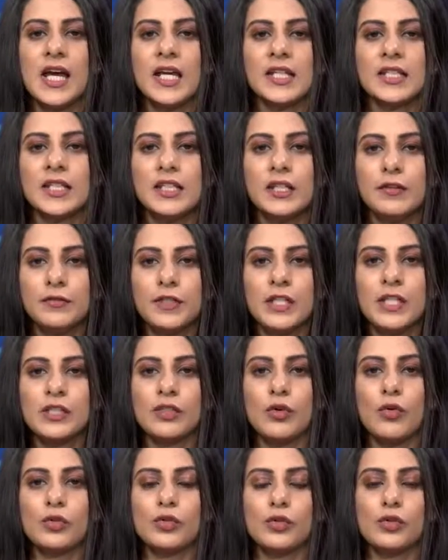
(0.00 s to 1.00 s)
The Nifty is
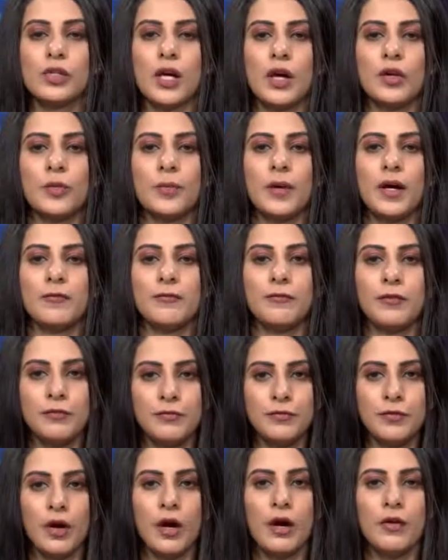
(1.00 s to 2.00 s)
also down about
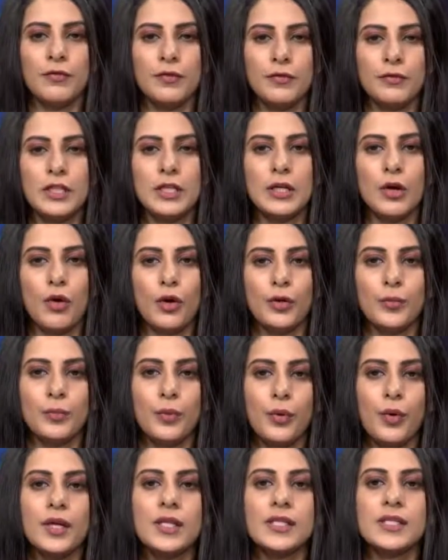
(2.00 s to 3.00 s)
50 odd
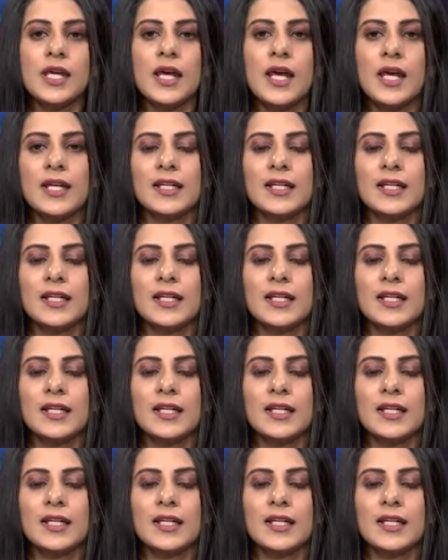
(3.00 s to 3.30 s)
points.